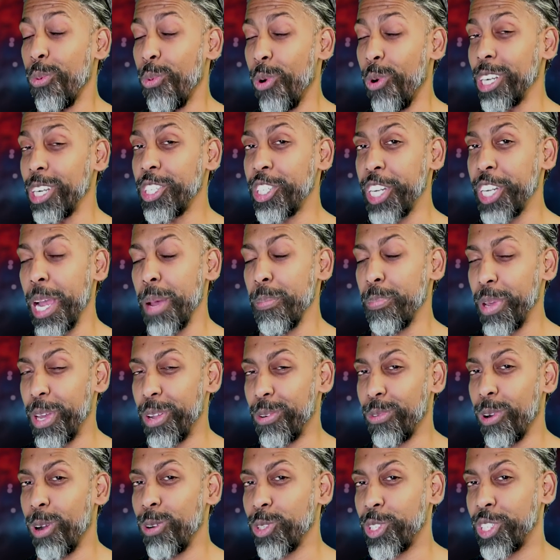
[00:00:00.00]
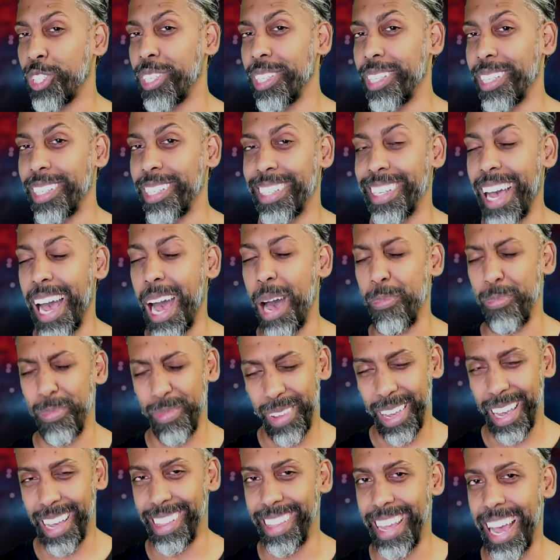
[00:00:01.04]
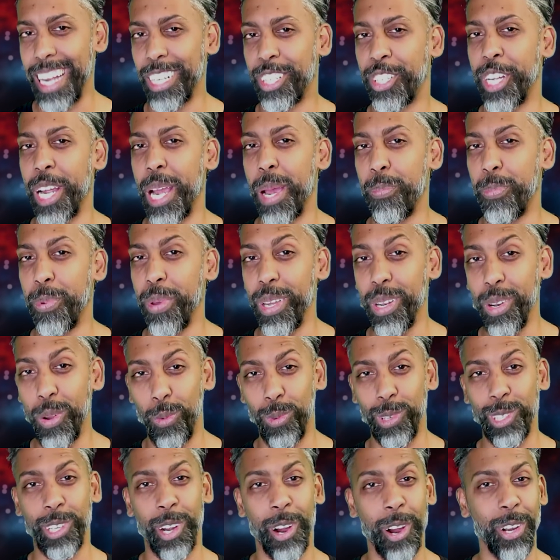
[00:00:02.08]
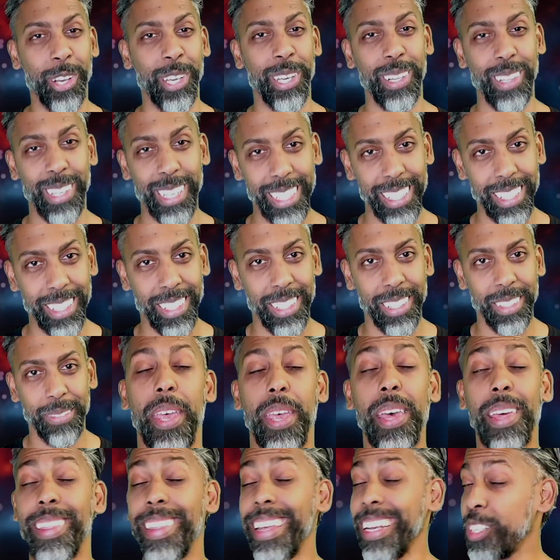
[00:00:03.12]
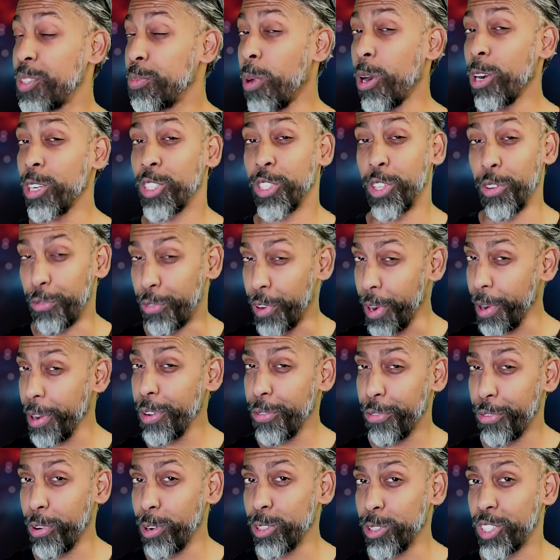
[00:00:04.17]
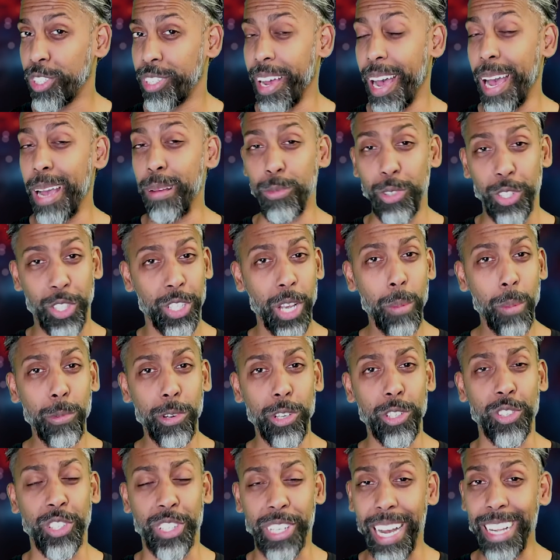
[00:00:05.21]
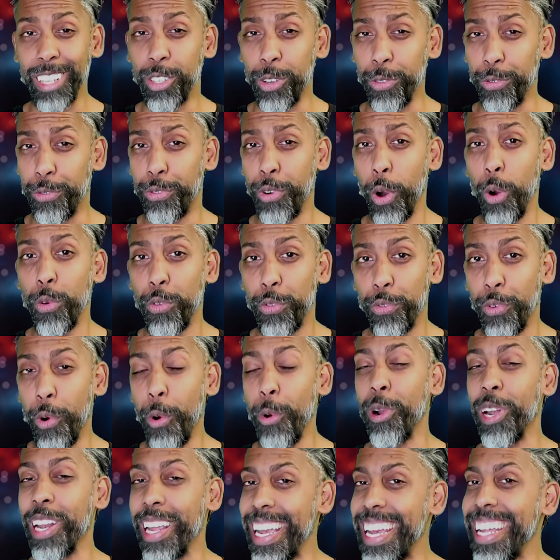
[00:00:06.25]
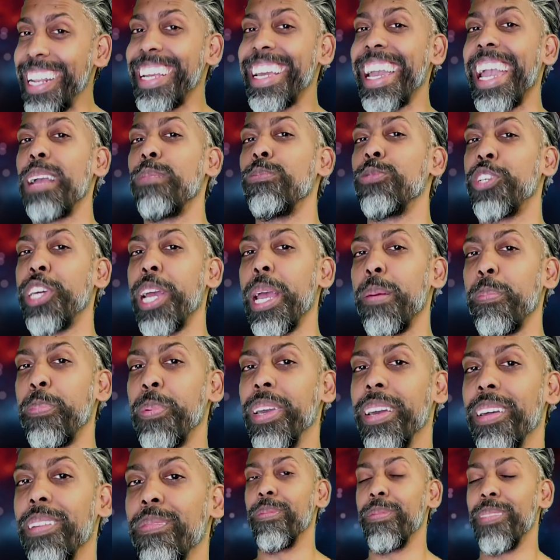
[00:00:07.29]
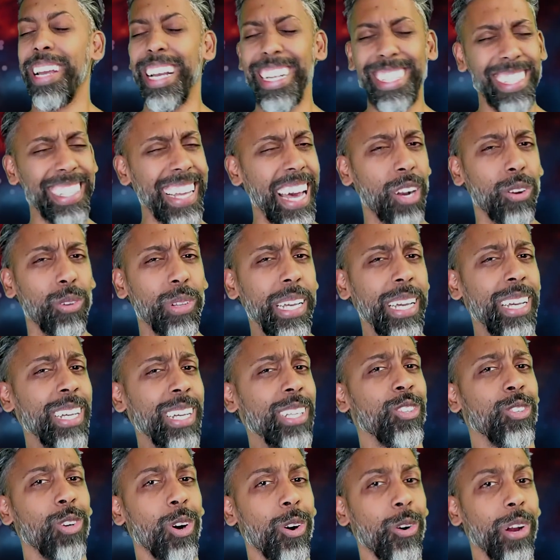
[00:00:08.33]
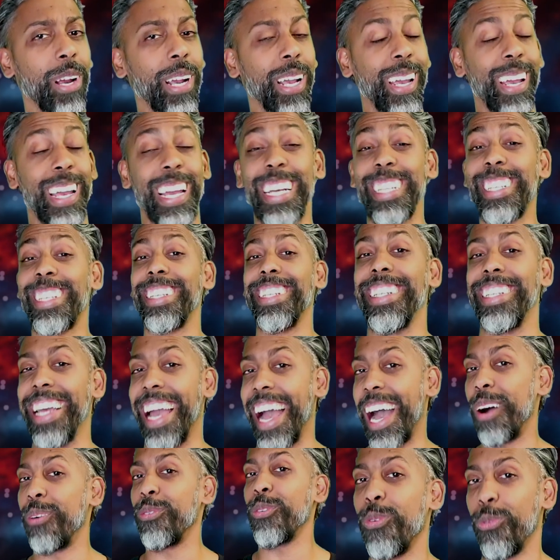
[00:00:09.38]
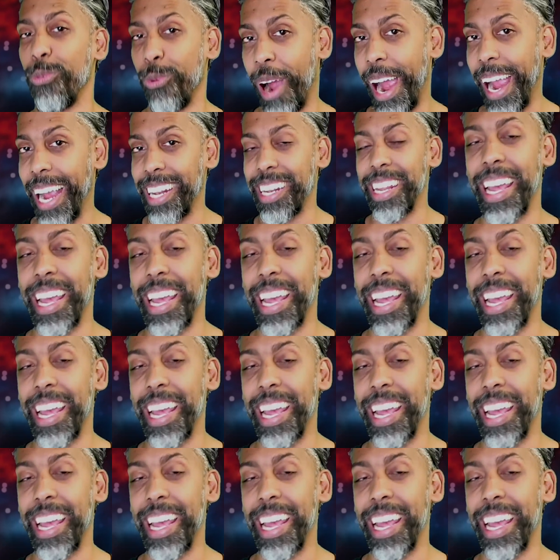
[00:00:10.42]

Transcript: one champion rose to the top, and that champion was Hercules. This marks the very first time summoners got to vote for an in-game champion. It's not only historic, it's downright